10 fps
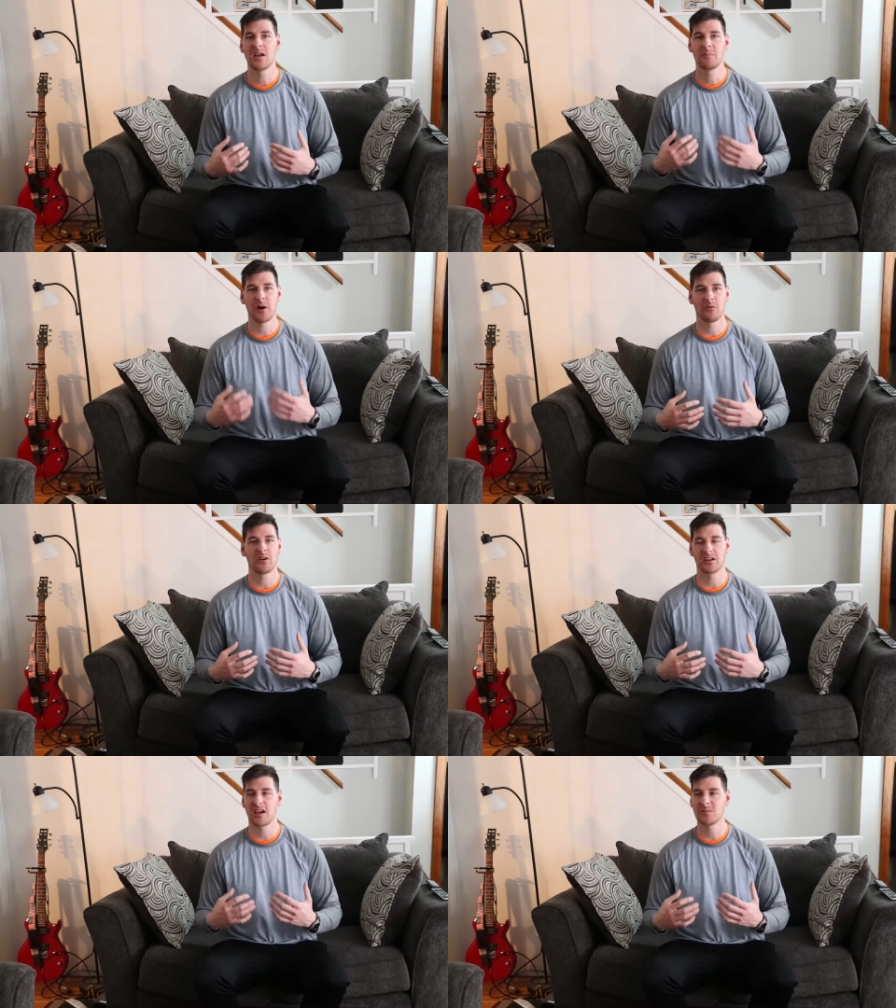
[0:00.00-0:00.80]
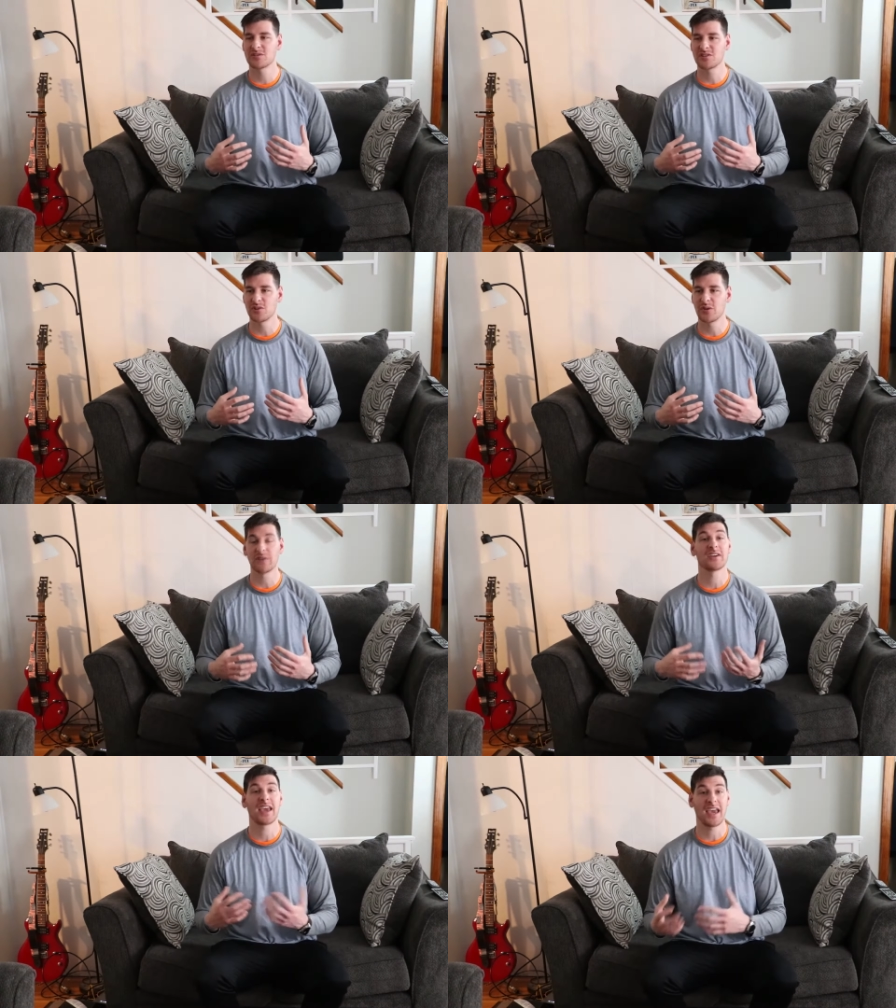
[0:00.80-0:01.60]
but when it comes to
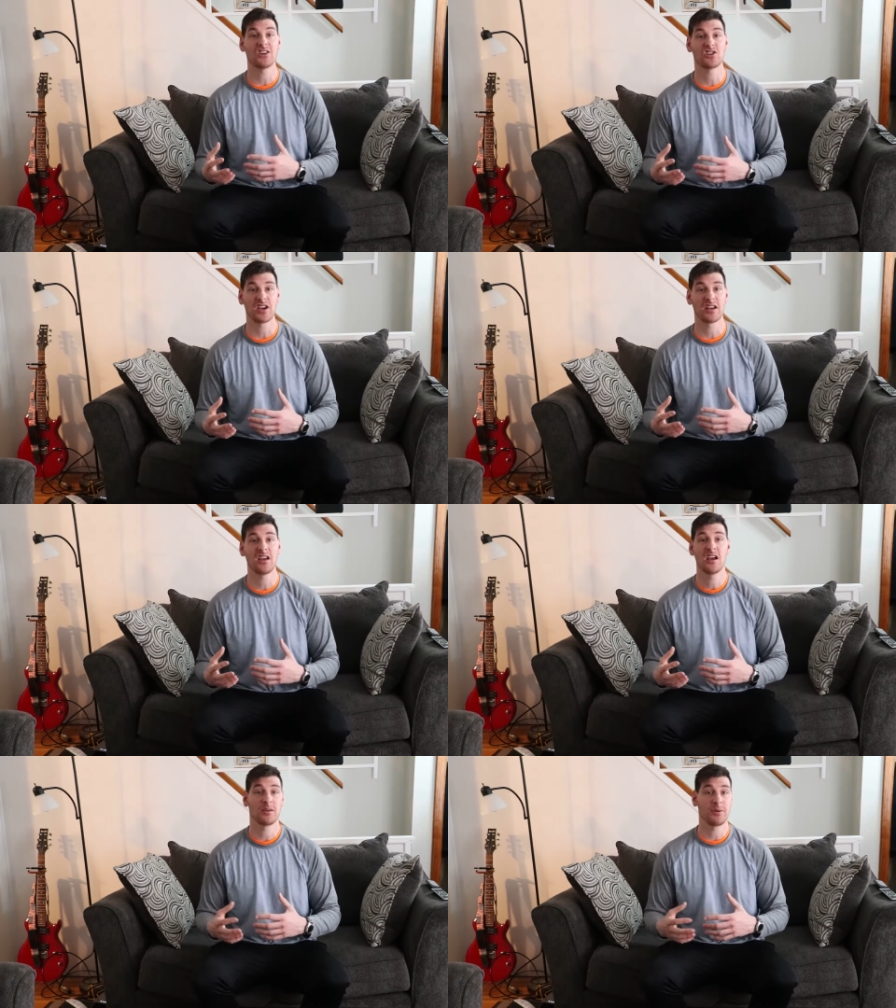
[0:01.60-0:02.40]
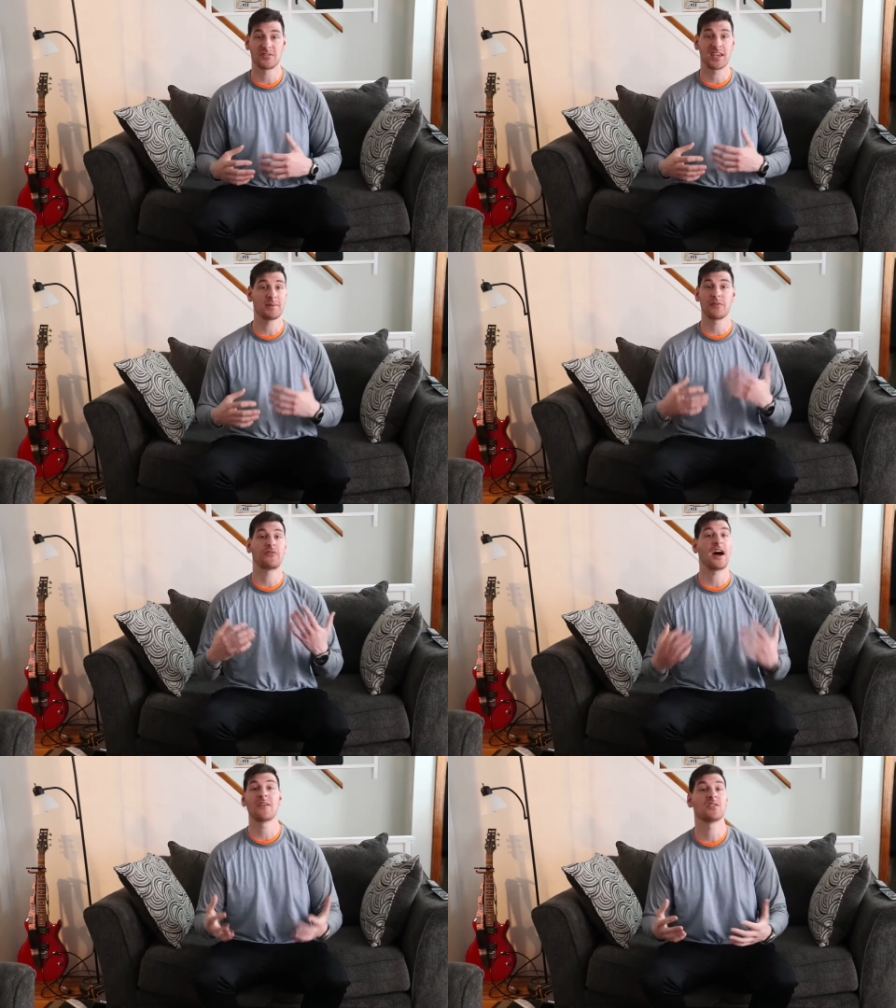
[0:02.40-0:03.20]
a vacation that we have to get up at
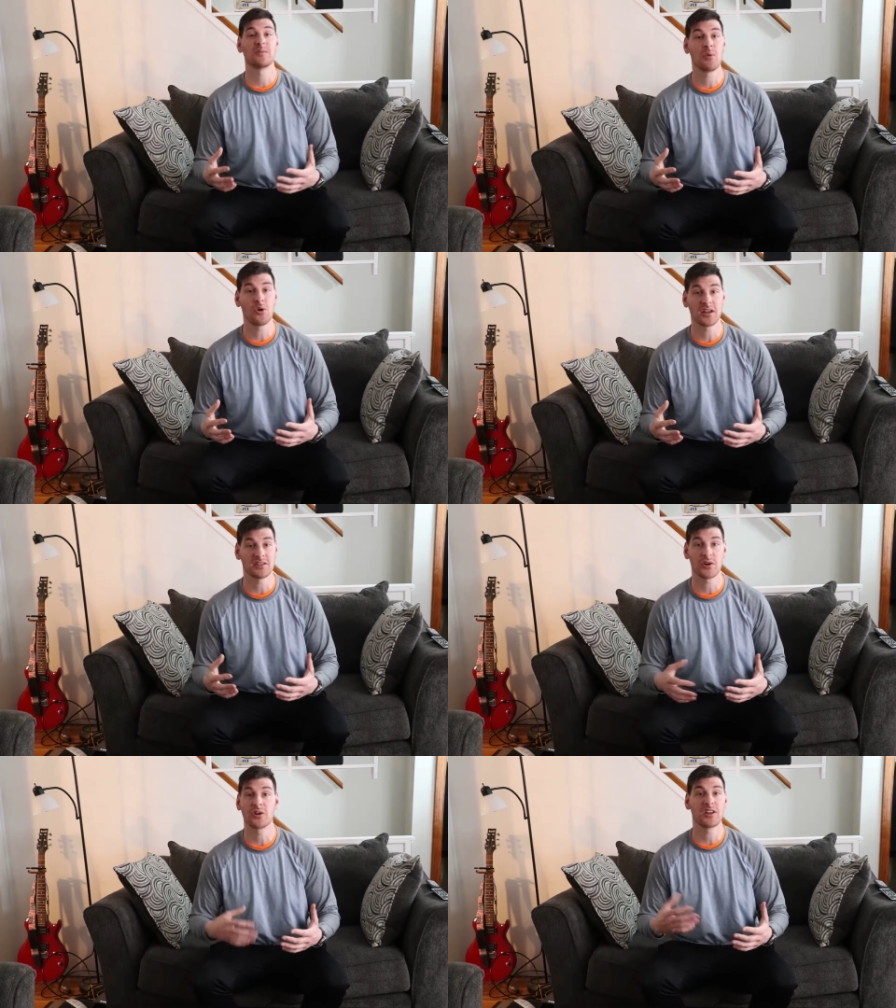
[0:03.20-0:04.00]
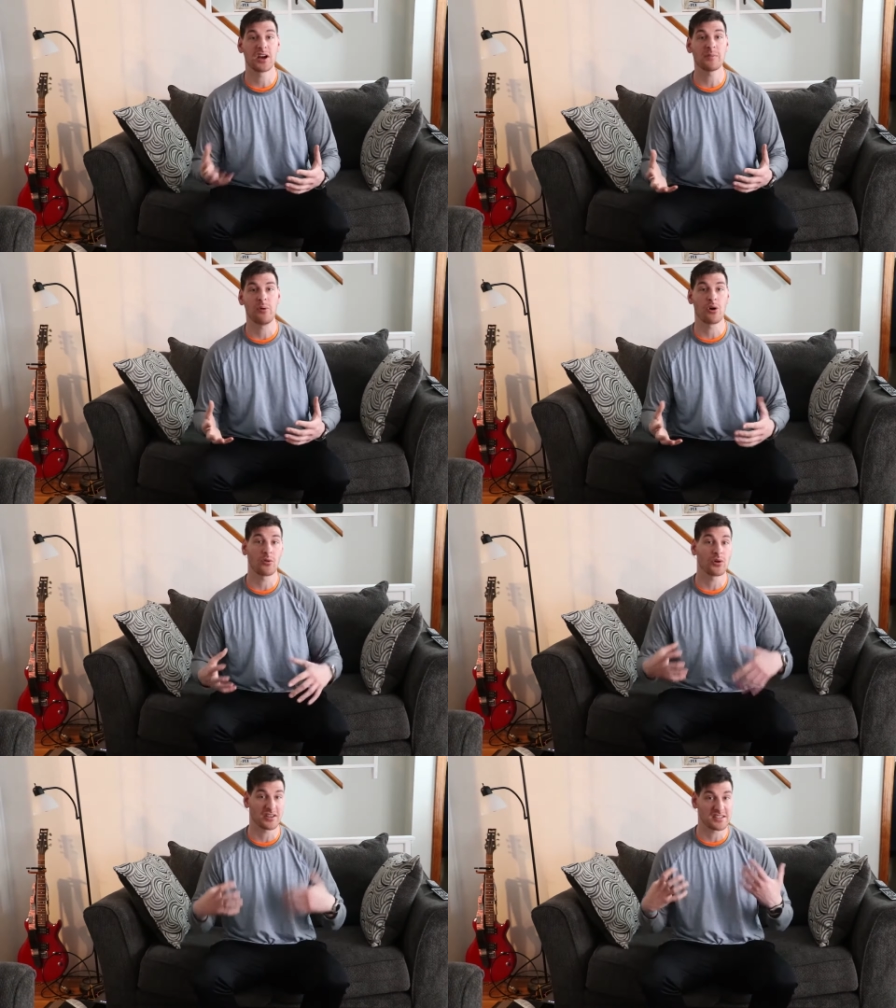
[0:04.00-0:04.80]
5 in the morning to go to the airport,
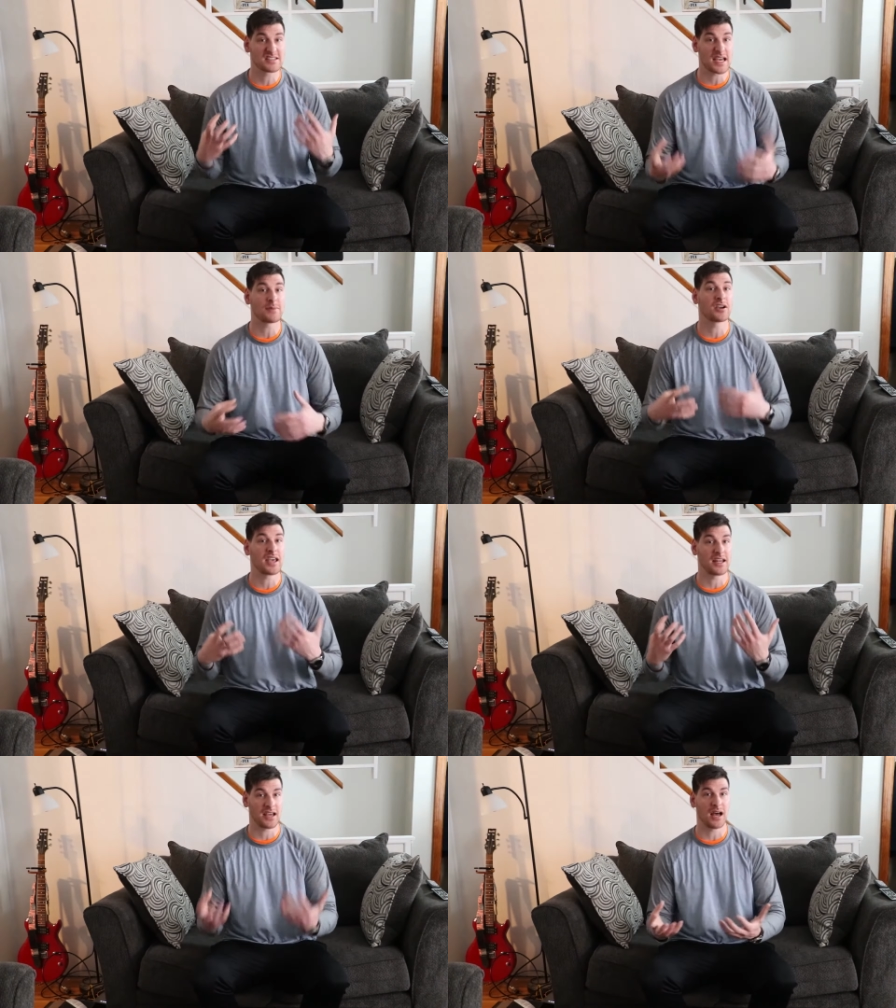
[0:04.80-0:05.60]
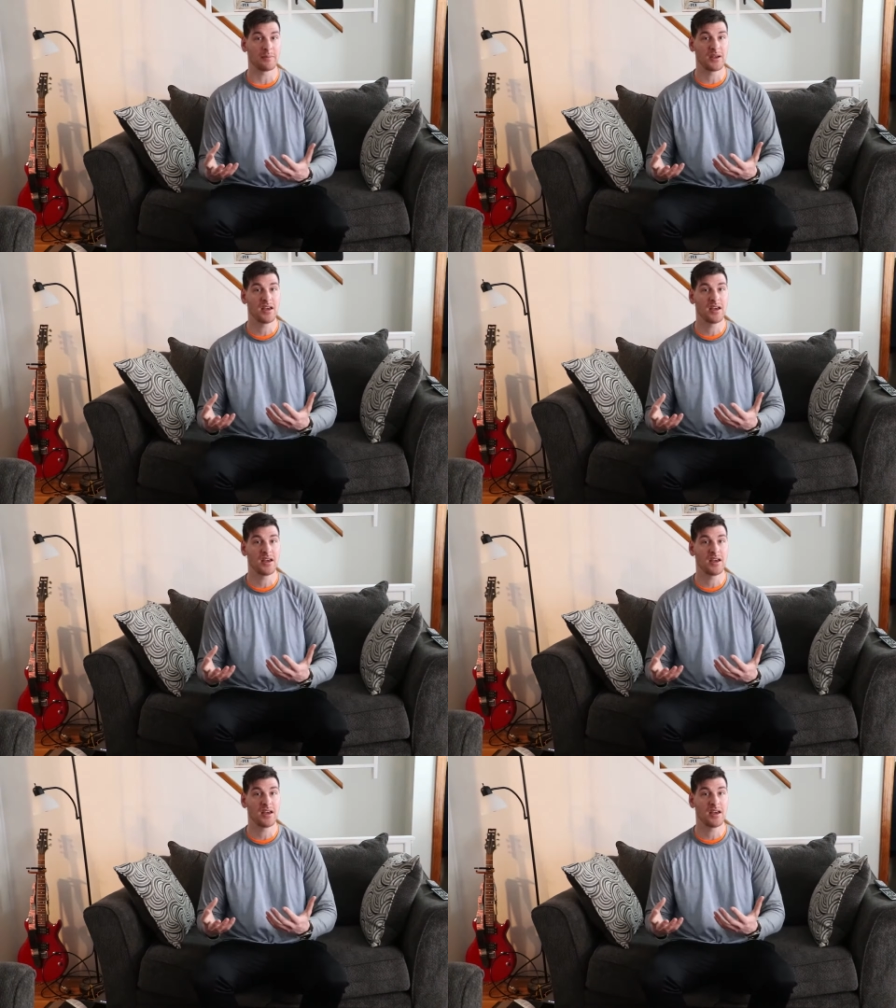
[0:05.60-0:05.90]
we're excited about getting up.